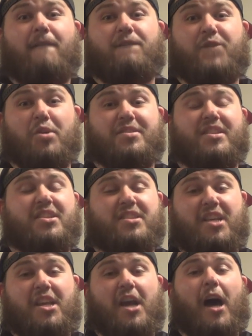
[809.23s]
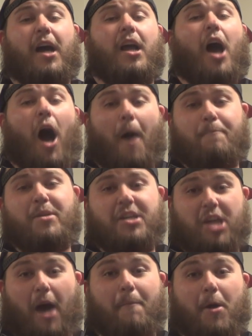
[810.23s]
versus the young
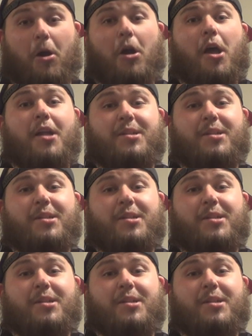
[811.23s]
up-and-comer